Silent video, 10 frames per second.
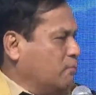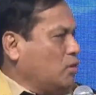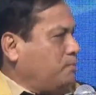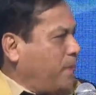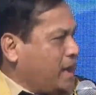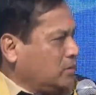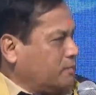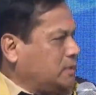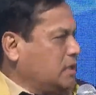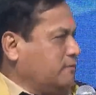banks of
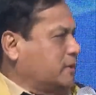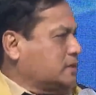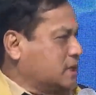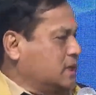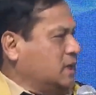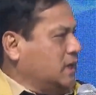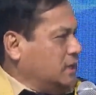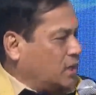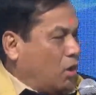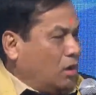the rivers,
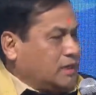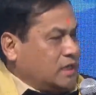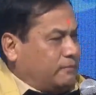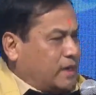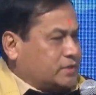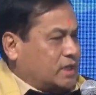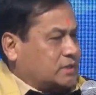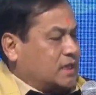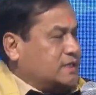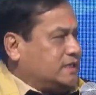all the
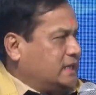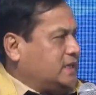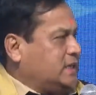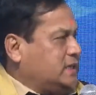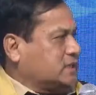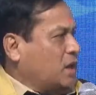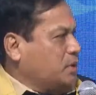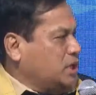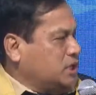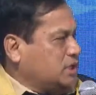infrastructure, jetties,
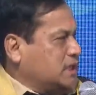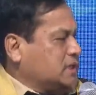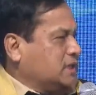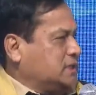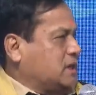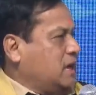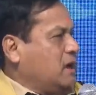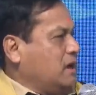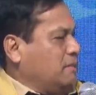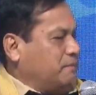community jetties,
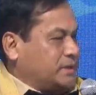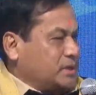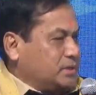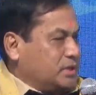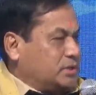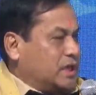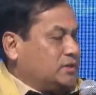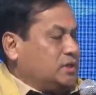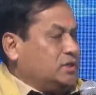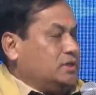passengers
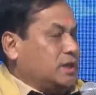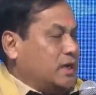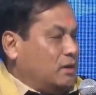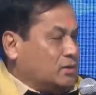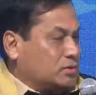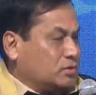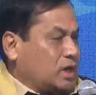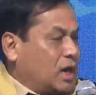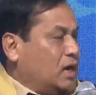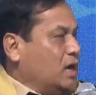jetties, and also
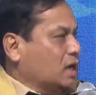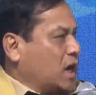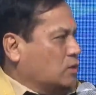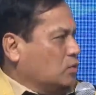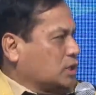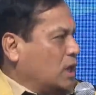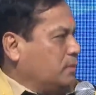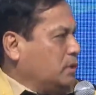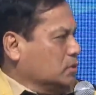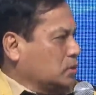cargo
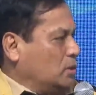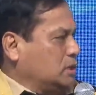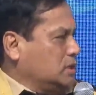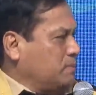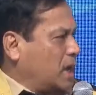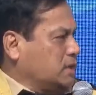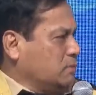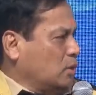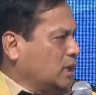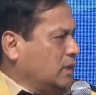terminals, all this
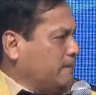multimodal